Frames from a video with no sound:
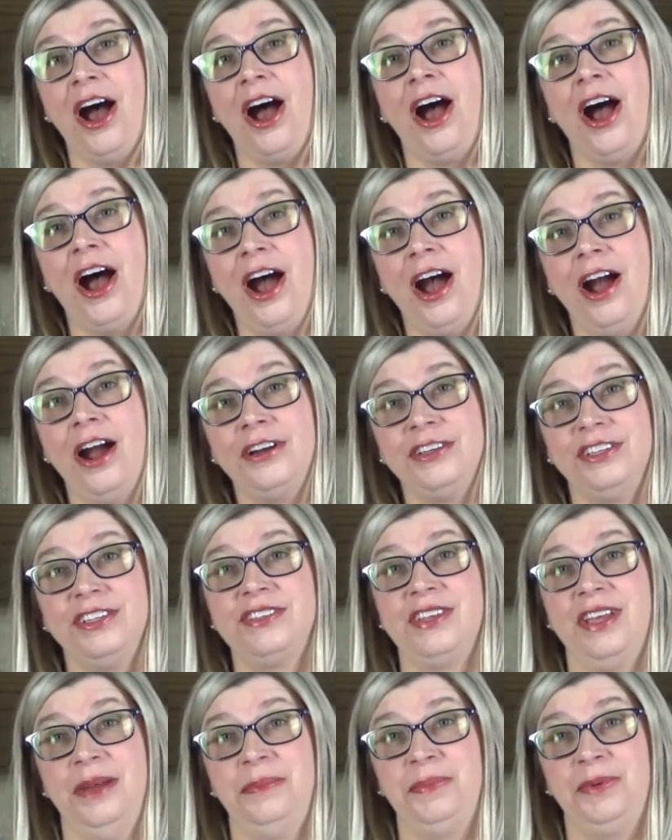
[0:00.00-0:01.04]
Our
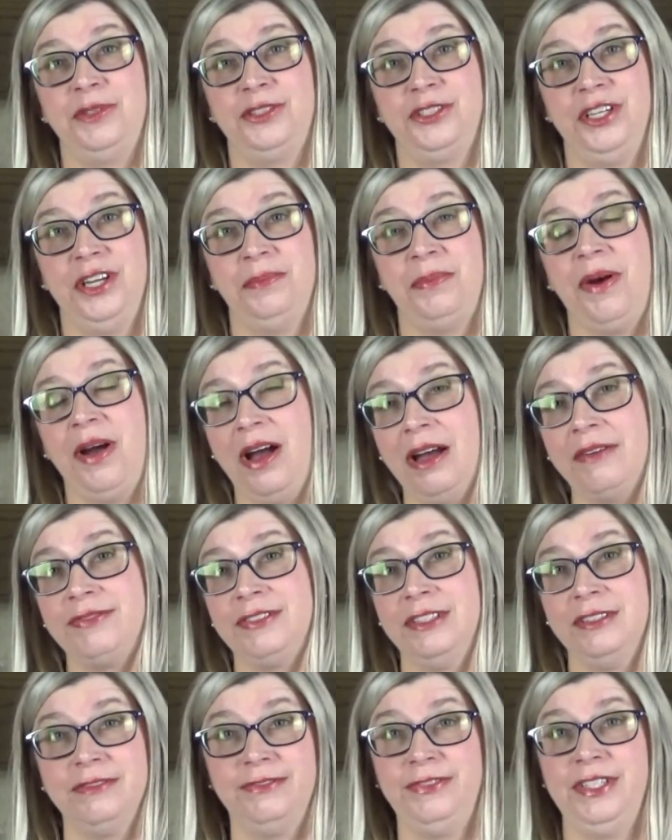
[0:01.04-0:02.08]
discipleship
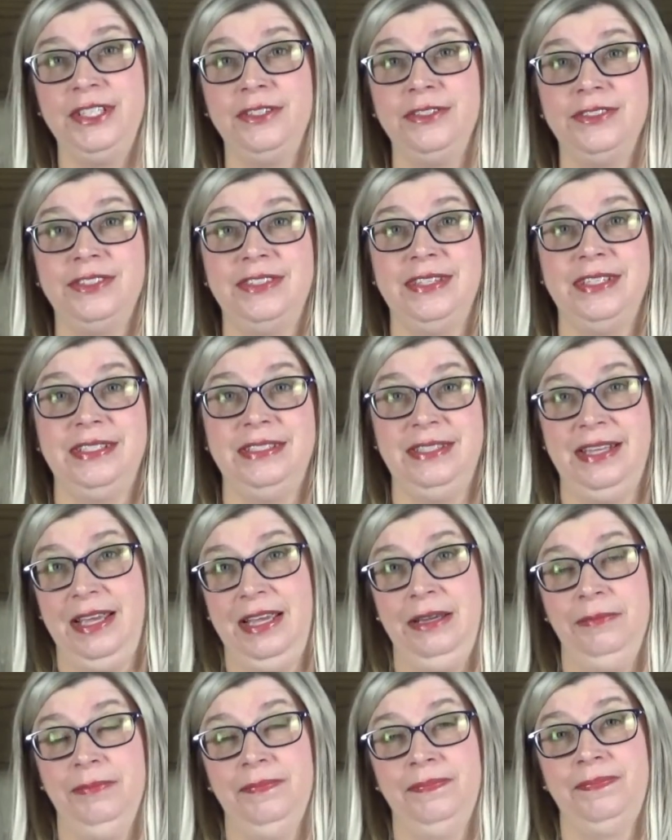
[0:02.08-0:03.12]
often feels the
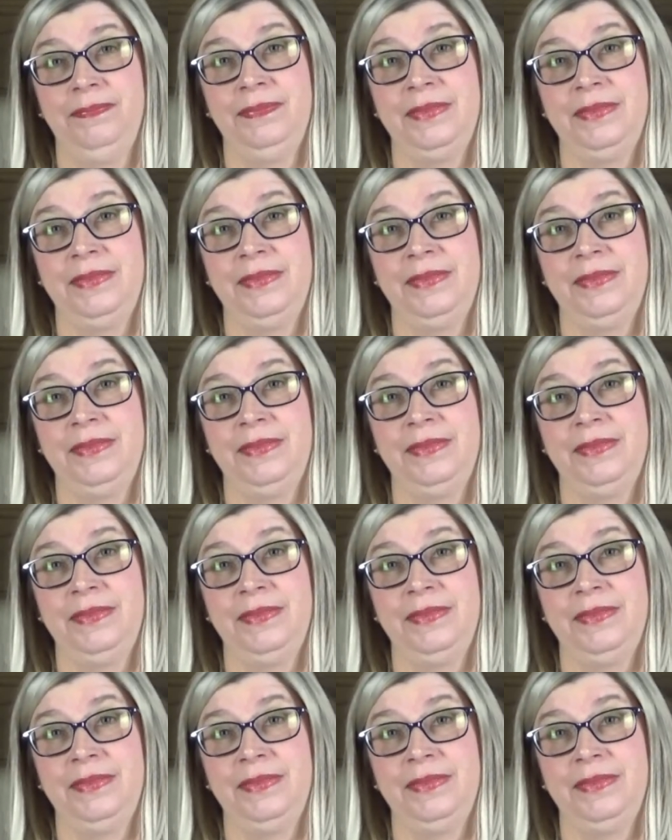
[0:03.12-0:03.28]
same.